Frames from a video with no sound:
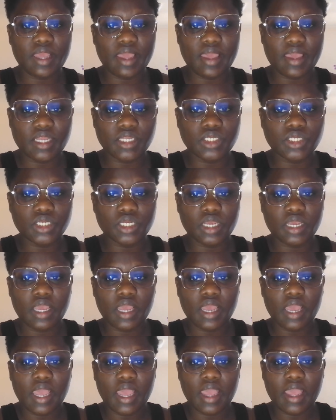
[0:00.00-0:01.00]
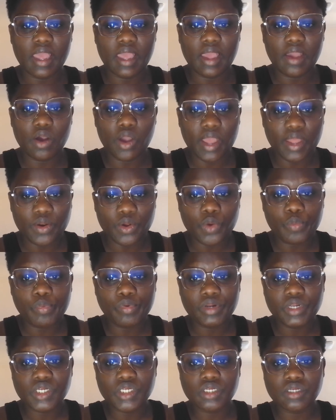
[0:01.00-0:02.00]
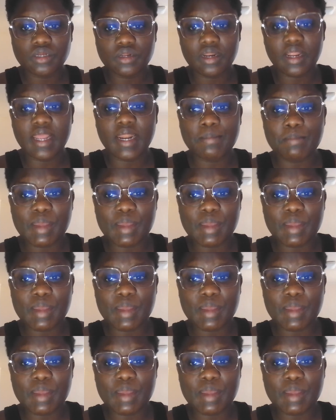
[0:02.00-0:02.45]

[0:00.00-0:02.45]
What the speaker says: age, and operation and